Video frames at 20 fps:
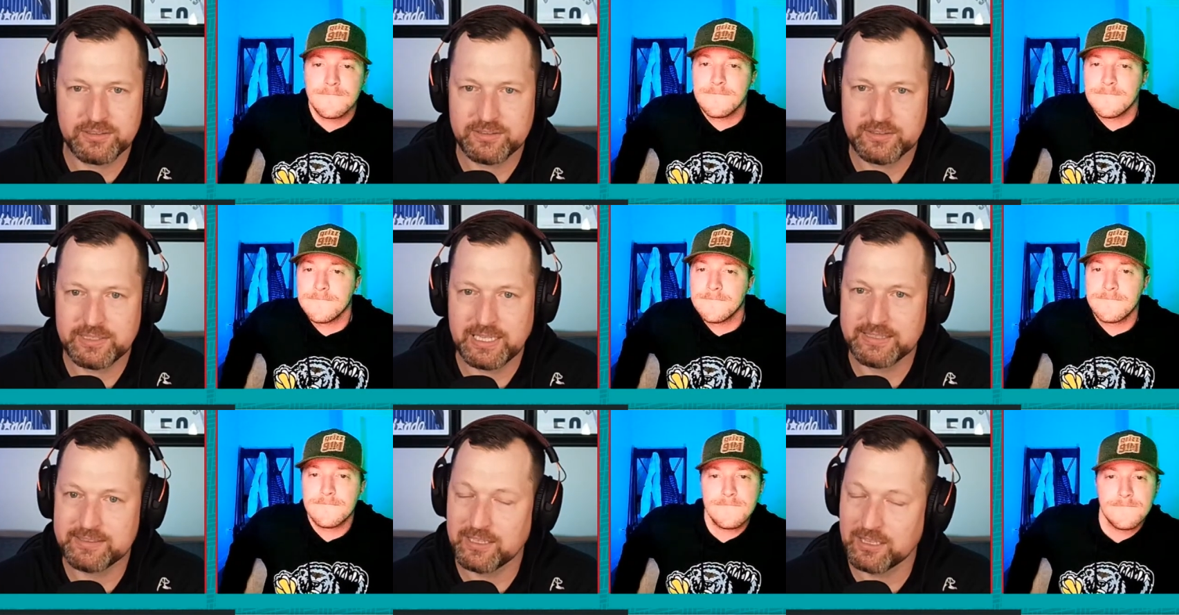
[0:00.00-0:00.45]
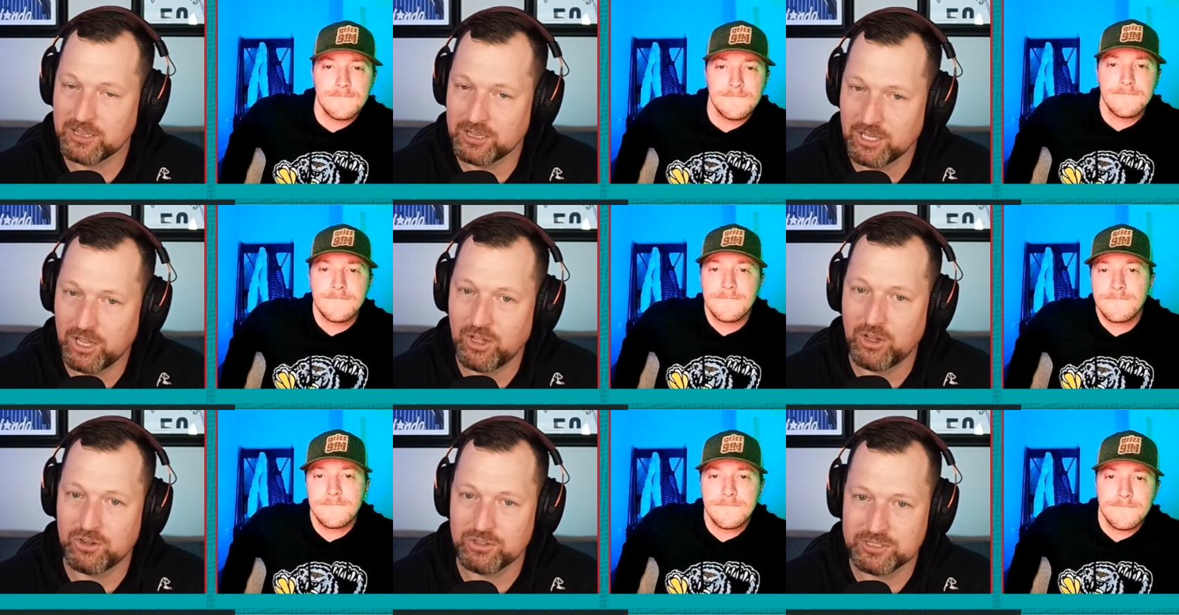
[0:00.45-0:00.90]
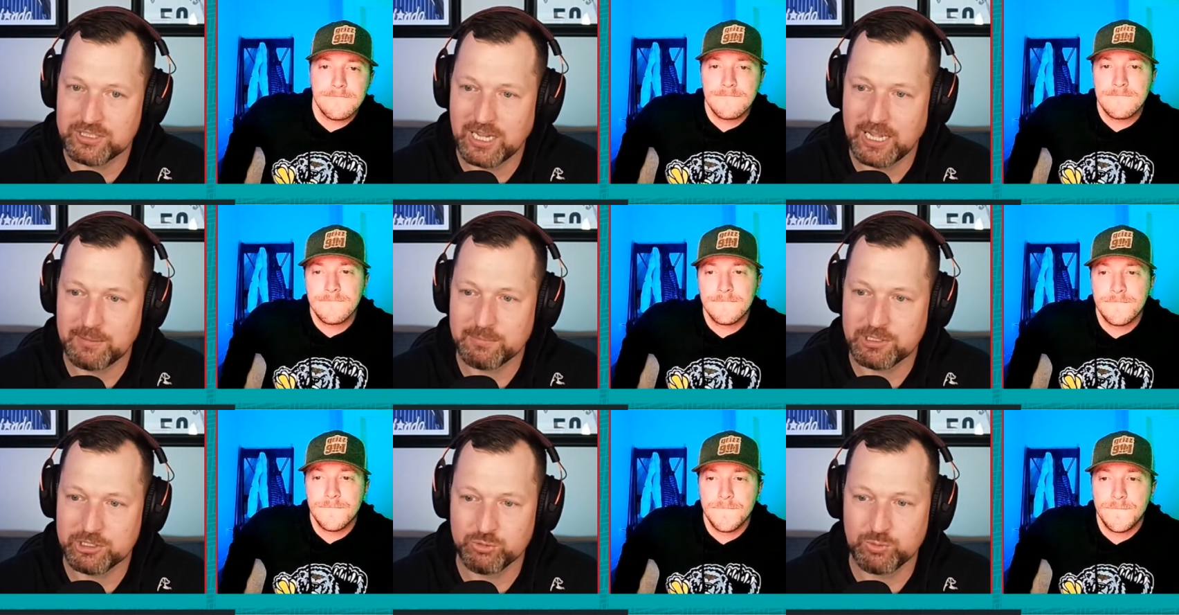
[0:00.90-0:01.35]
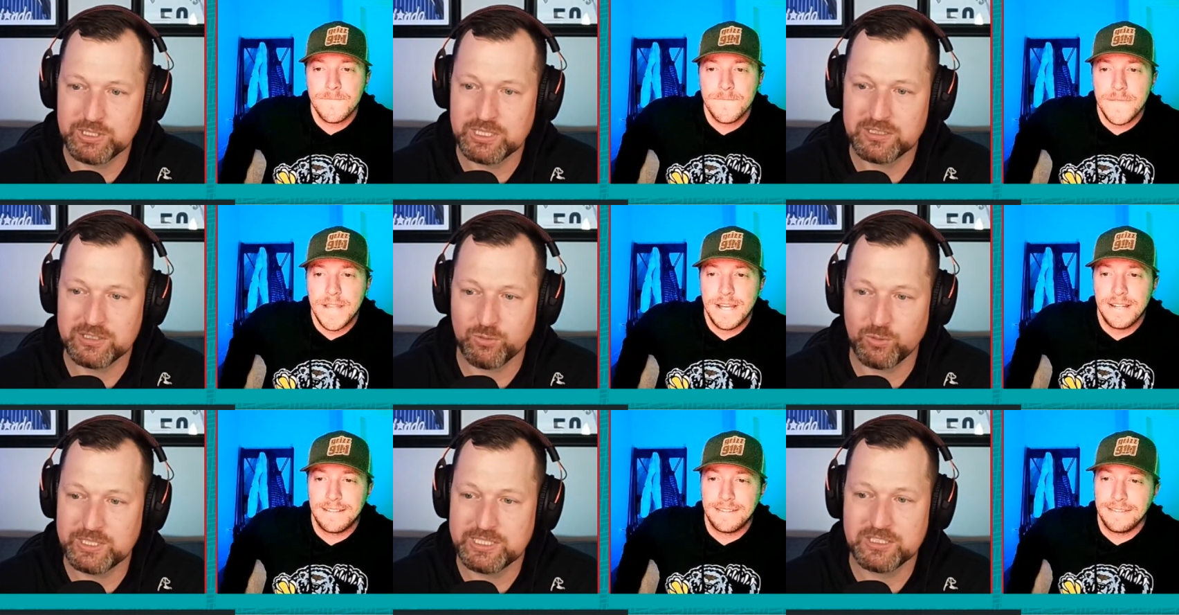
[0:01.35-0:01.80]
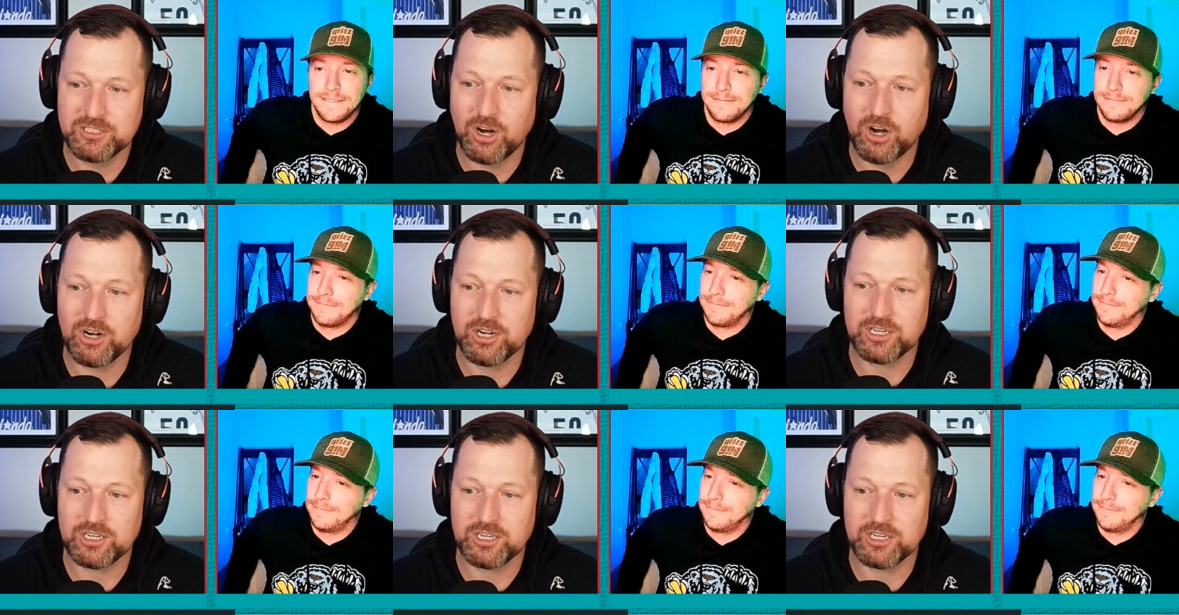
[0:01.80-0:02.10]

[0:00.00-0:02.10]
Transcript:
Speaker 1: That's a long time because we we start